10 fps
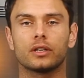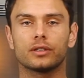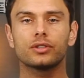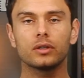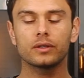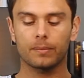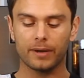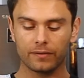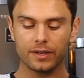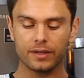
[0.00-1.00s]
to soak up
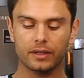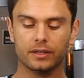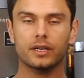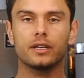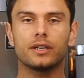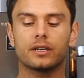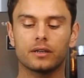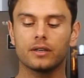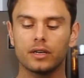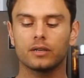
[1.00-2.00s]
everything that's in here.
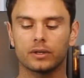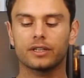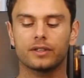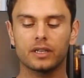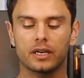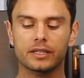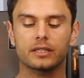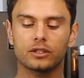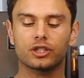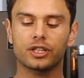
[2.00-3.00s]
You want to give it a nice
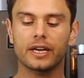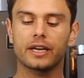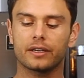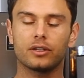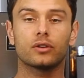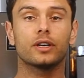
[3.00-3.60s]
little shake, you know,